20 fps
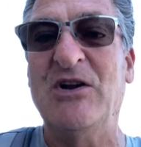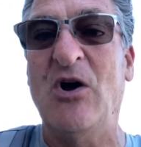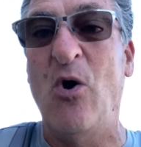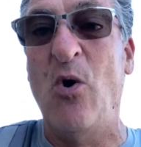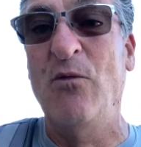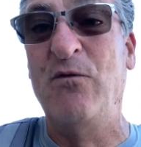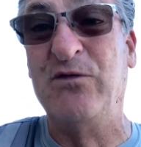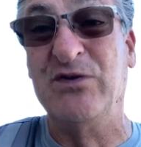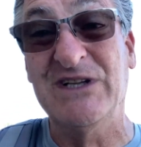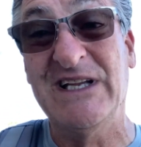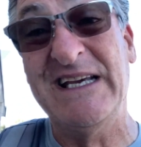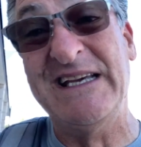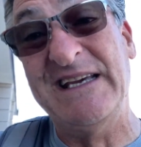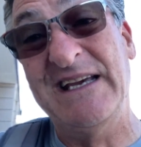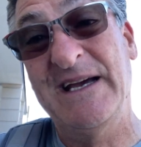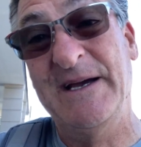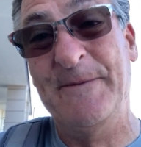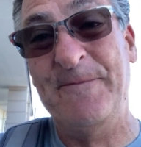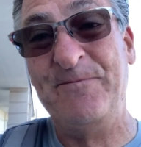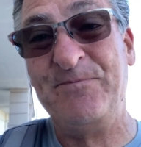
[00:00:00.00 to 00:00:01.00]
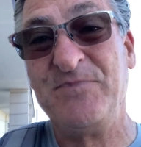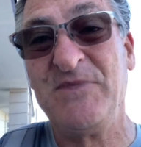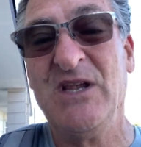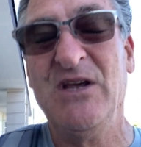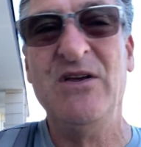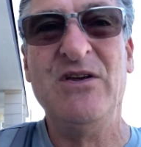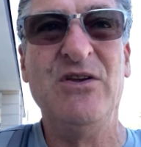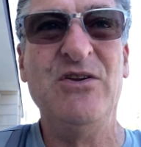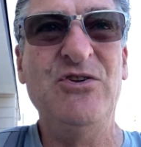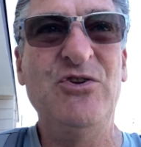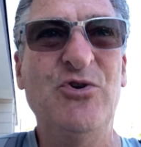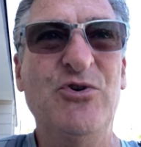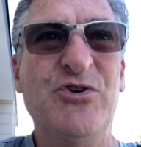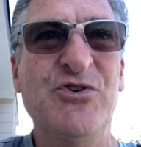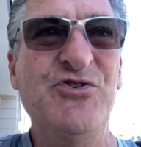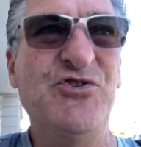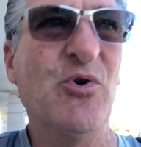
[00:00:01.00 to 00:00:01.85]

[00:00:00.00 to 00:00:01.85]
and hopefully you could